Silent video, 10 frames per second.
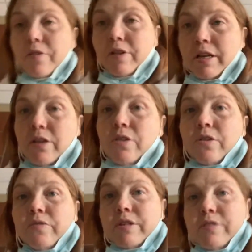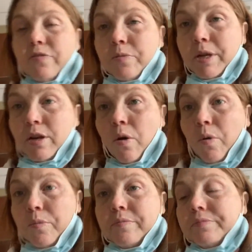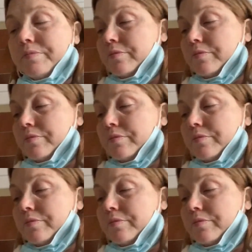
Definitely another good reason for me to go home.